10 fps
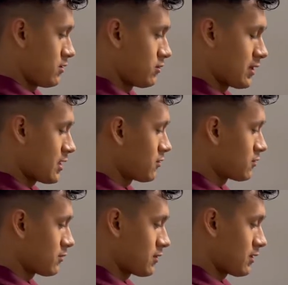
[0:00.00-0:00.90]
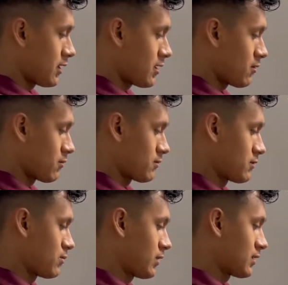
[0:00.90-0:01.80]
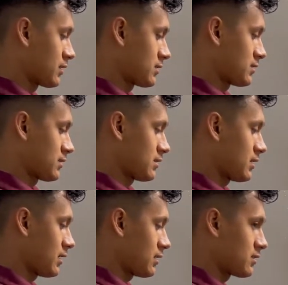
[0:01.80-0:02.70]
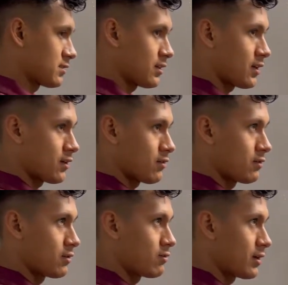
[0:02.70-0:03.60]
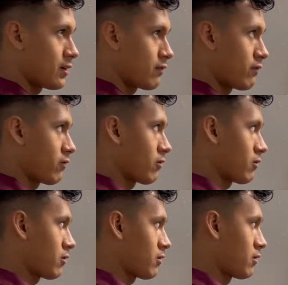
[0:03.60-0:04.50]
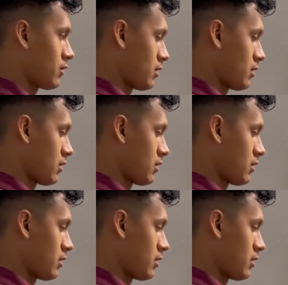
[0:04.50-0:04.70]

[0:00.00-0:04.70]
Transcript: You can't use one of the yellow ones because it's only rated for